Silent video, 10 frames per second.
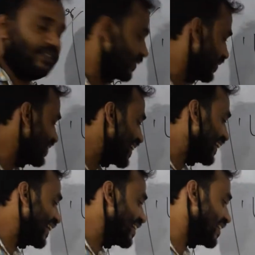These
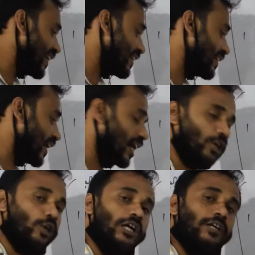sentences are
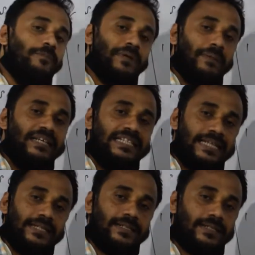called
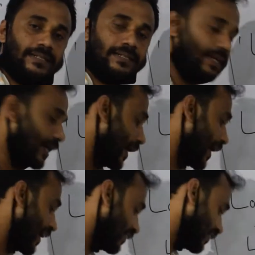premises,
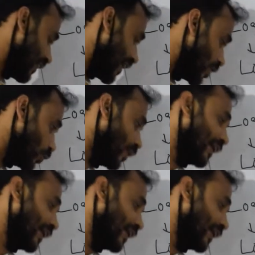and the last one